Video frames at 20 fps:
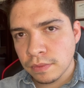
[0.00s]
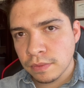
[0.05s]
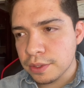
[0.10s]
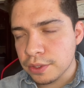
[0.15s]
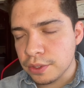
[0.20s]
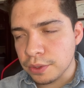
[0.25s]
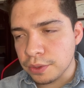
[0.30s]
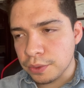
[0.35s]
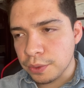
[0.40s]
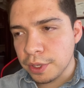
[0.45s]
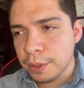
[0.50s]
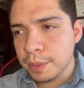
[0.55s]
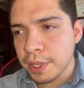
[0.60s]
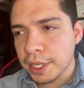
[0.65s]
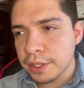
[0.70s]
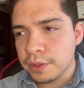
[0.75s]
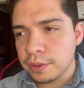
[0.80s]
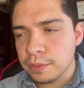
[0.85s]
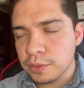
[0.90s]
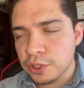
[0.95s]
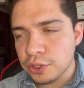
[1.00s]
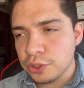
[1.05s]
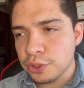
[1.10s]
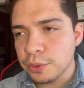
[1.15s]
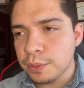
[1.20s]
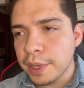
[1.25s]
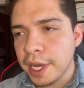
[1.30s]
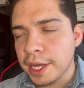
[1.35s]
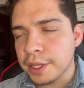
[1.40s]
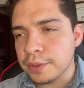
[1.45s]
So 3 bedrooms,
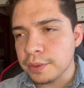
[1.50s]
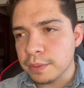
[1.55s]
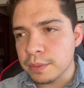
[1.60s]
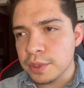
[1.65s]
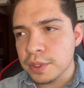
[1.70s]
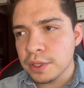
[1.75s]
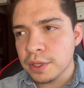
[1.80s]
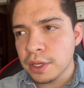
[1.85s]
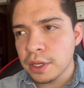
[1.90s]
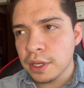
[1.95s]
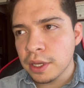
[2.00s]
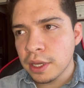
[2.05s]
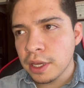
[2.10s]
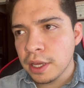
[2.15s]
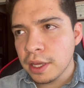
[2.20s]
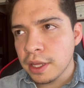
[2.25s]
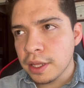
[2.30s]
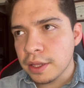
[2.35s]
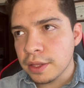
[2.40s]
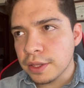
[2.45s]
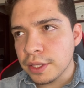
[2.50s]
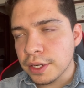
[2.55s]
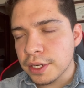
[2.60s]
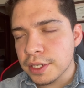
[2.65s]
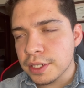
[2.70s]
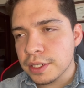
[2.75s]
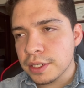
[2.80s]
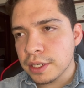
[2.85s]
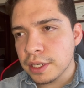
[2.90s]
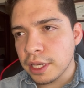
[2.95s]
2 bathrooms.
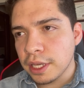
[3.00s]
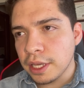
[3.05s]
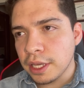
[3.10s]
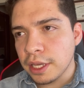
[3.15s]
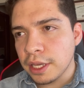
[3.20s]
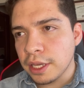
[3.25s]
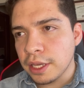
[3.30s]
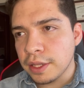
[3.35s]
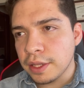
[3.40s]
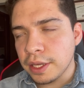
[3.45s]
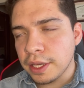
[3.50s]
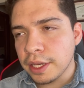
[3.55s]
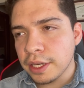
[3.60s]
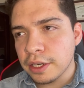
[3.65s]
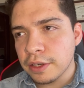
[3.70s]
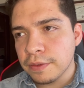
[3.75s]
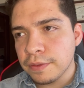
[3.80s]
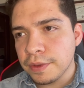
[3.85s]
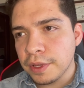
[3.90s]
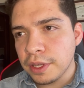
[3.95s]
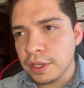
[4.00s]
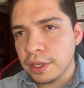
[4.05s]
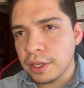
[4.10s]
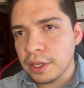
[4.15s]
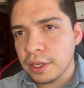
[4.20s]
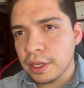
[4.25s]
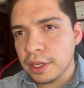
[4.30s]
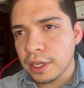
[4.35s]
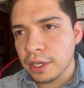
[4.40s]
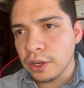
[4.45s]
The
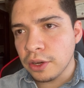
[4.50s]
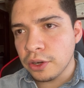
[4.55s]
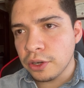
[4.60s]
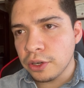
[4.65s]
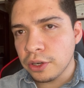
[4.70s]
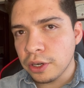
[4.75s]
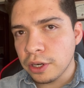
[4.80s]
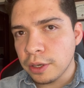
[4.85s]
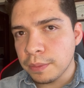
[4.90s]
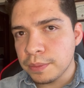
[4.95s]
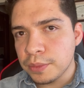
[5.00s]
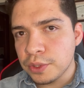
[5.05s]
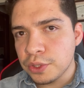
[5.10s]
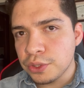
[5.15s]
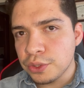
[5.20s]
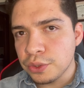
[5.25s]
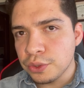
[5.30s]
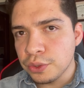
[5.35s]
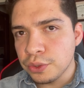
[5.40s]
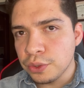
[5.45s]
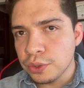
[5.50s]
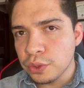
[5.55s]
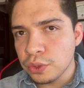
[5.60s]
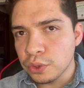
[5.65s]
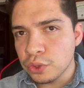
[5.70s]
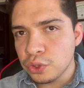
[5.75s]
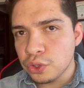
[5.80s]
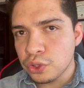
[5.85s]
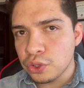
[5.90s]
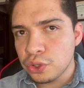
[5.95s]
ARV can go up
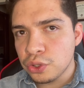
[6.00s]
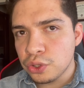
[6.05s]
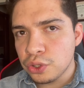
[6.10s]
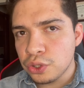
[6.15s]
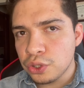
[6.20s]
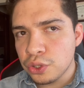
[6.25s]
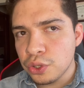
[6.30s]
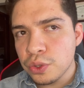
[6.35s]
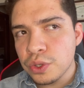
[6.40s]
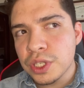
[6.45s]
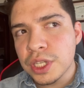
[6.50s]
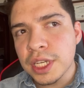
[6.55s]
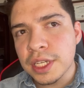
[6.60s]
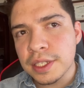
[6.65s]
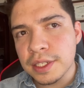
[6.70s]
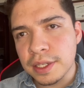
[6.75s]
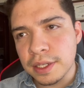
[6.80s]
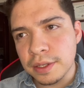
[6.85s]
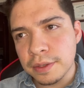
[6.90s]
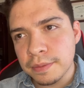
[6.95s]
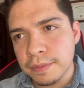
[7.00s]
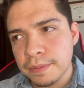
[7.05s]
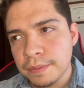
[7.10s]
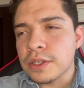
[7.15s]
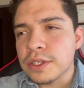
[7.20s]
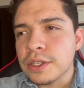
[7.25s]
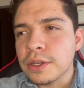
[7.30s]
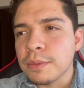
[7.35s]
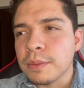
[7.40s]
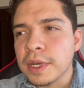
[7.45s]
to 260.
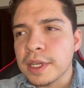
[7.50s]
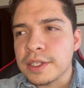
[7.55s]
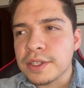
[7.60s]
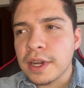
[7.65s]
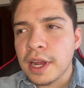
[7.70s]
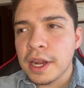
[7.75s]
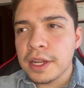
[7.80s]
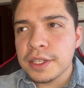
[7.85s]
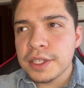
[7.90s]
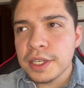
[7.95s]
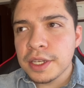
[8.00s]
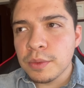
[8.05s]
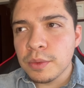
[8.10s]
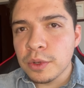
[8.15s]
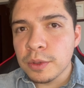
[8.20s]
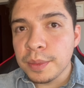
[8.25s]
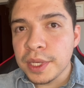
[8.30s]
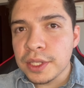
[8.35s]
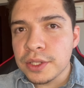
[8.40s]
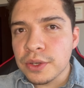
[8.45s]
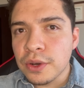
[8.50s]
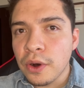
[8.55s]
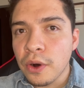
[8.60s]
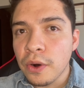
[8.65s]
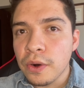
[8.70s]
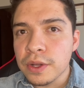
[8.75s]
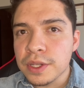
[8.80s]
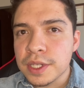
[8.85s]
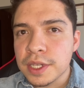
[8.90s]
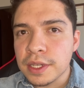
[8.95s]
So my strategy will be to
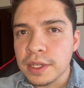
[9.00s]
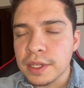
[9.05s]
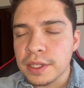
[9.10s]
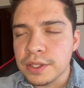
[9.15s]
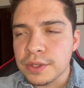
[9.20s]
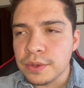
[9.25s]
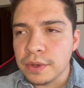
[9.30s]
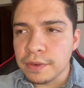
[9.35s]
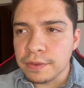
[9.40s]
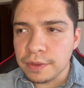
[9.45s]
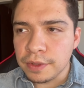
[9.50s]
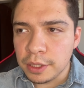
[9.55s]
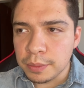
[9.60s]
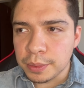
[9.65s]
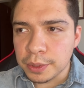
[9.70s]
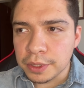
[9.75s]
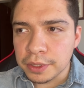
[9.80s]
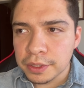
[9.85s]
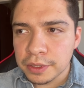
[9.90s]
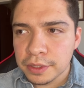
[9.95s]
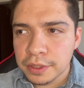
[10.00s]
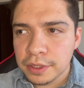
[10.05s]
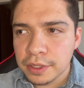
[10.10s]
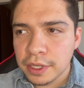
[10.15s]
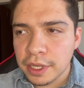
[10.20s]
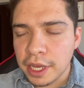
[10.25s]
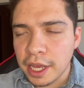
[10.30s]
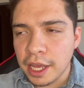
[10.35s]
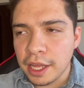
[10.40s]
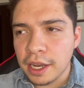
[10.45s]
wholesale it to a flipper,
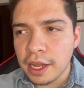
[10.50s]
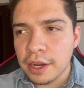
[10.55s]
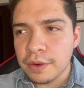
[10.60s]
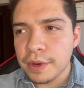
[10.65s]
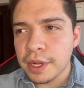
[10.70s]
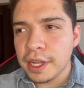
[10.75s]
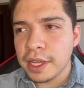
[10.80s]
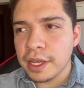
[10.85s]
and I